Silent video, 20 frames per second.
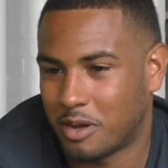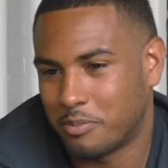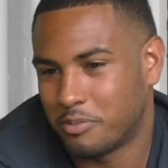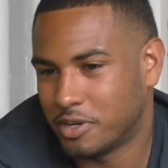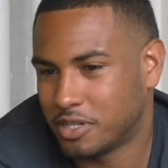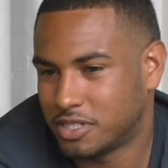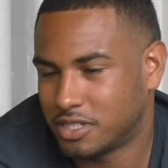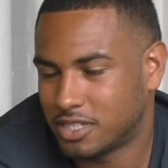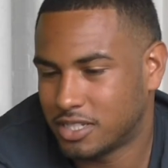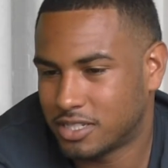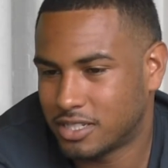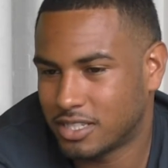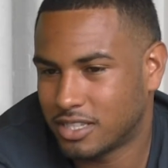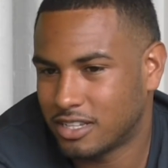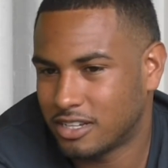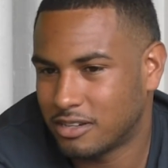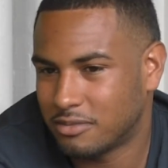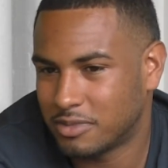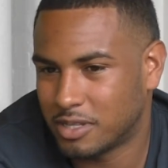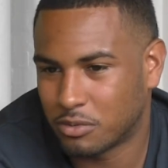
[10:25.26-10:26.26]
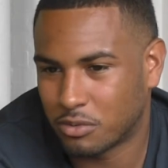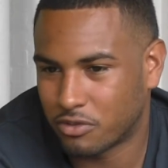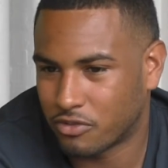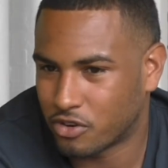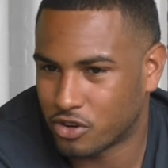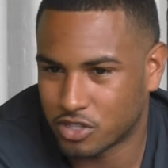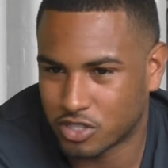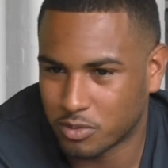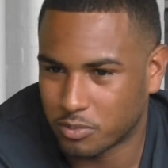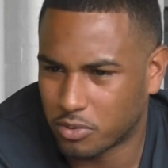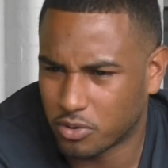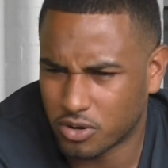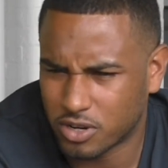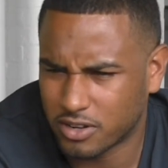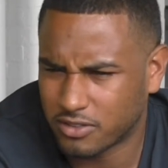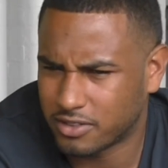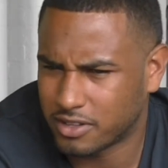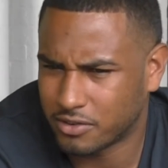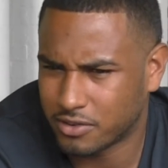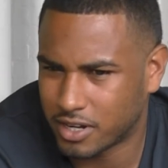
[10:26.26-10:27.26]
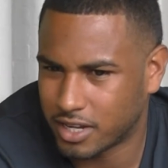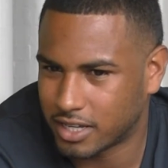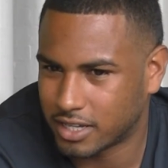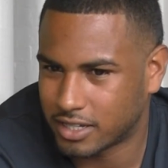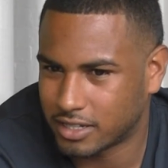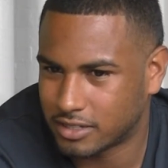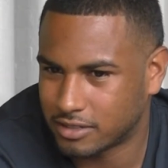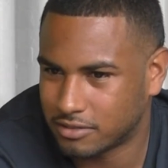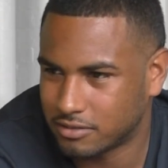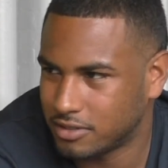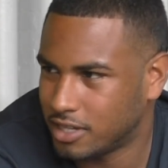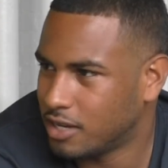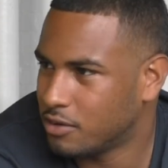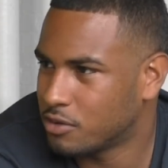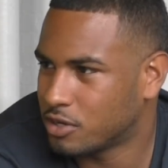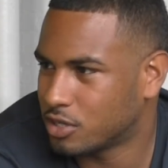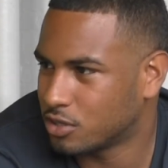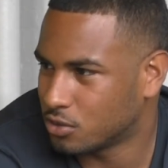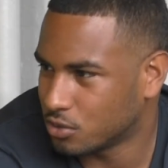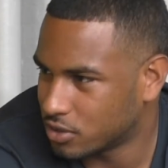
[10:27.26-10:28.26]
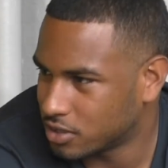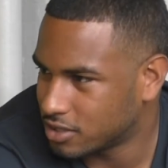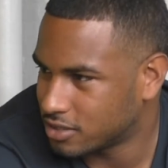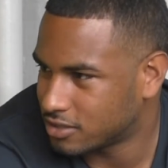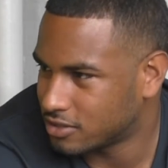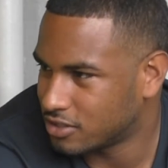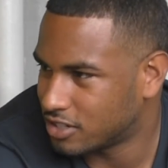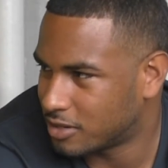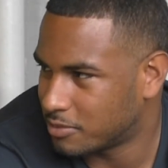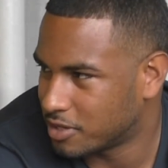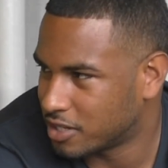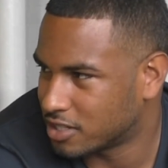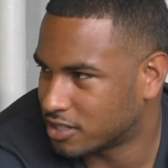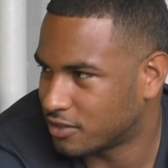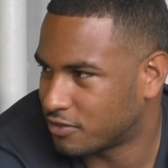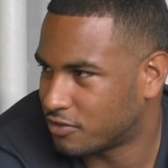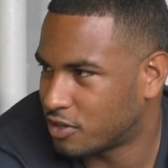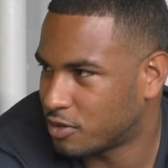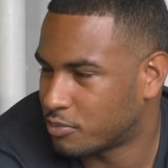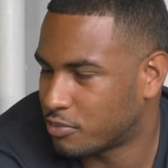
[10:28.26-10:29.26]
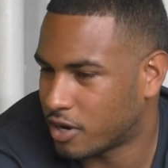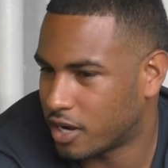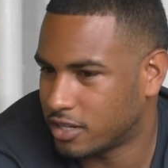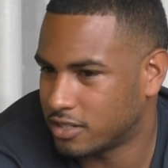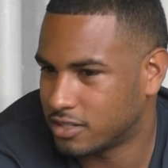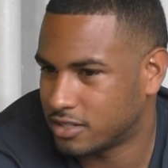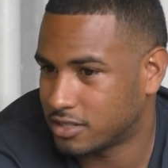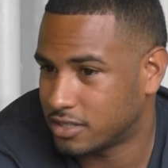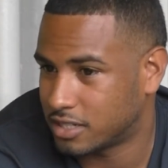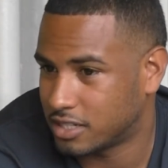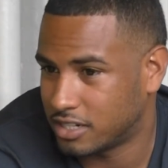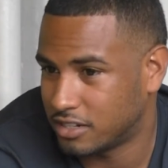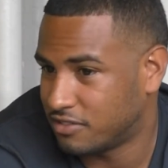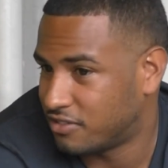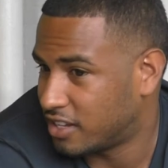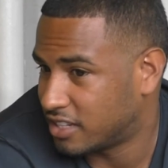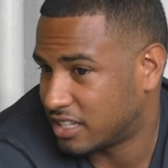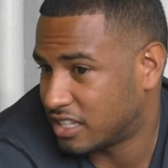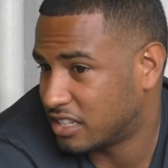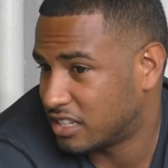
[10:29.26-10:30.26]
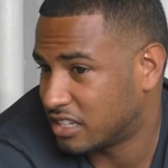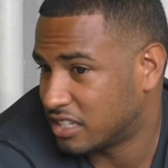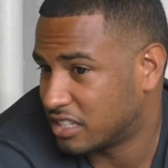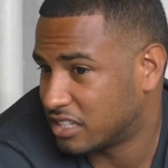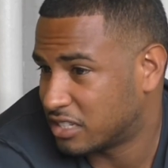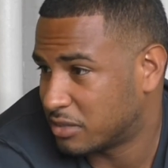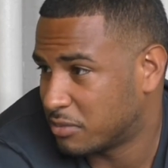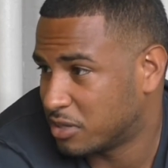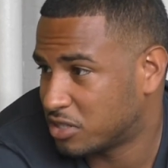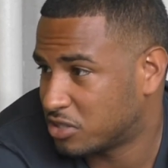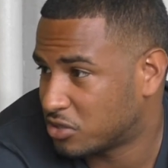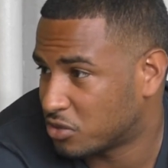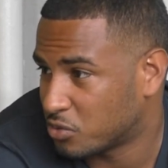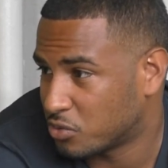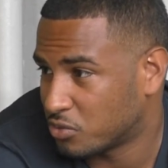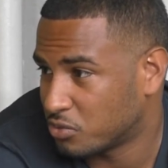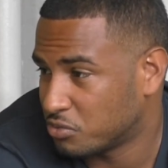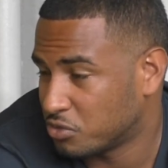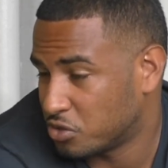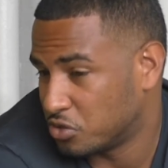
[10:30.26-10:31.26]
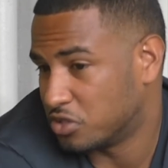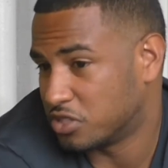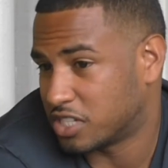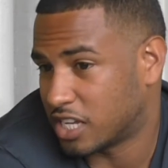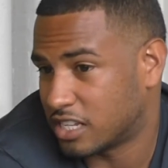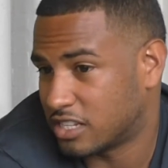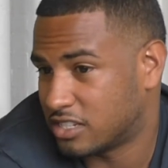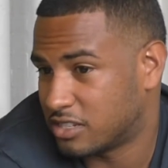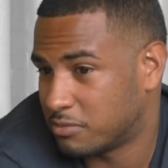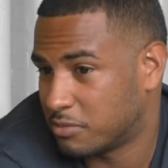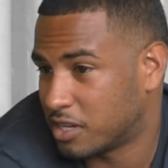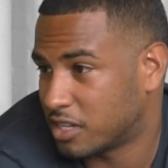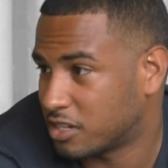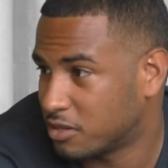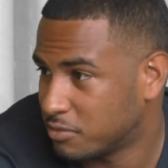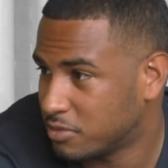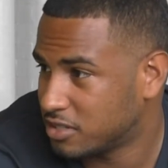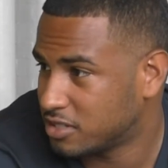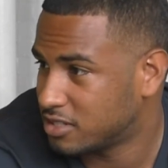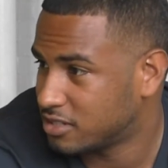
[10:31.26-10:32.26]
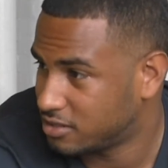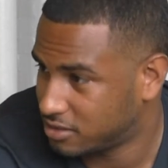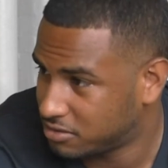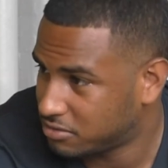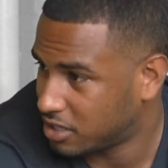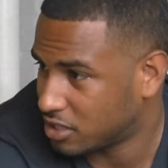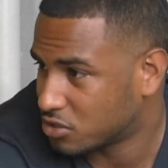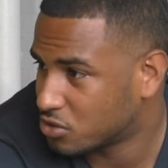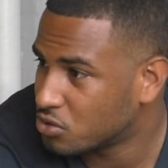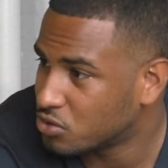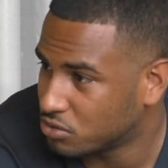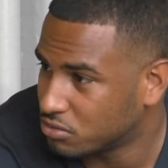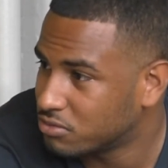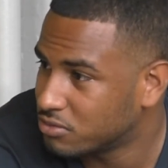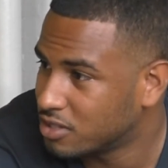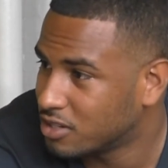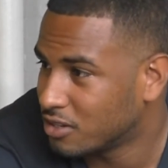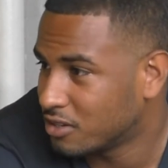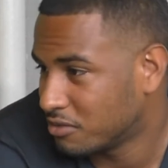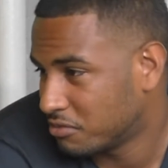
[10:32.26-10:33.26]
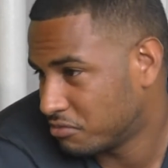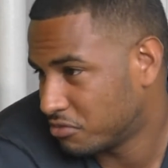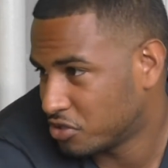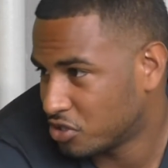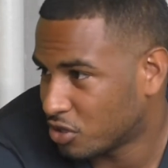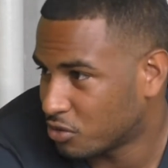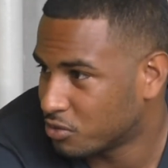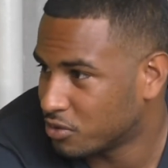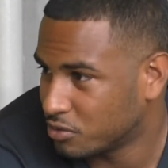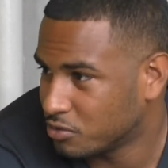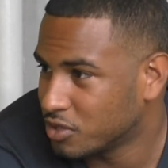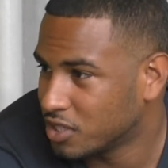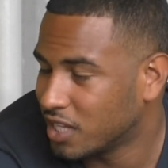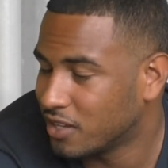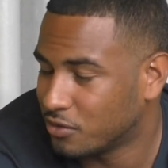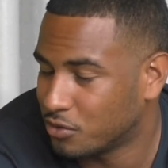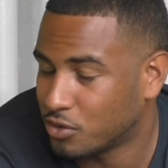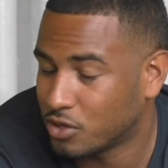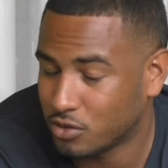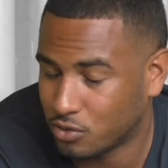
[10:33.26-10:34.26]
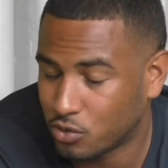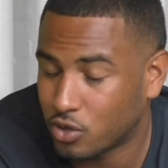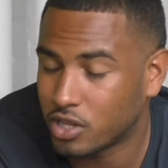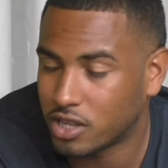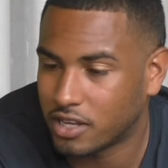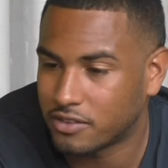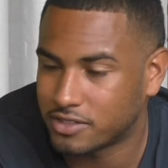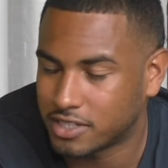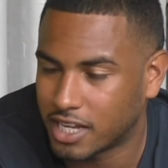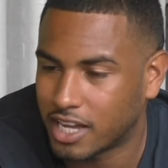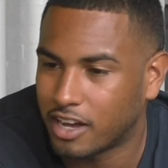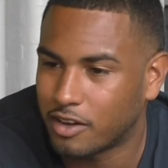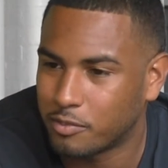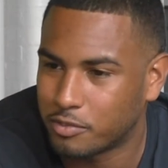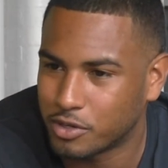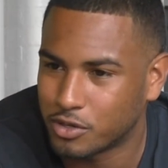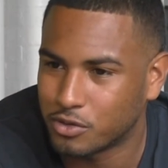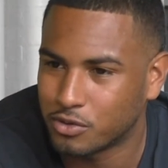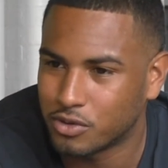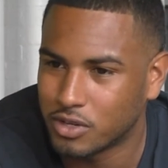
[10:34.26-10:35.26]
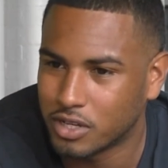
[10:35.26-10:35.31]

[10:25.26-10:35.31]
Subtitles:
pitched it to them. They were very supportive, and they were like, yeah, we could do this. You know what I mean? It's a fun project. And if at the ending of the semester you decide to make it a business, that's cool. Sure, we'll love to help you.